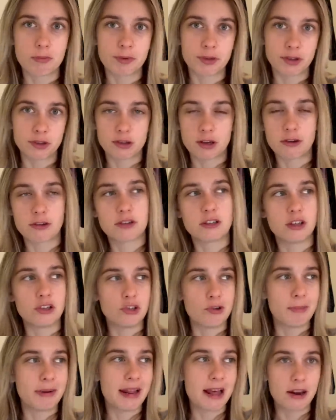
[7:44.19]
with Qatar and
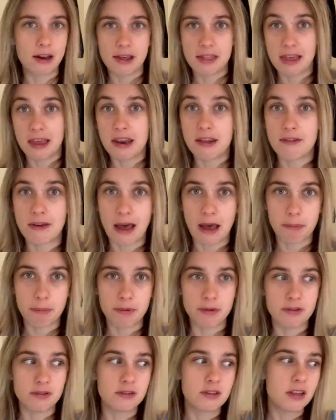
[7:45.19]
Sergio and act like that never
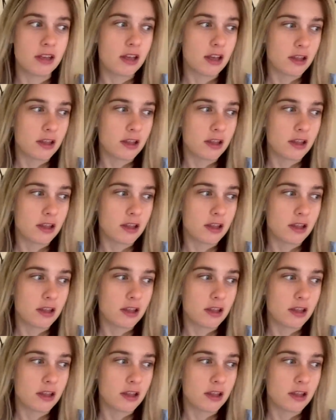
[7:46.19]
happened.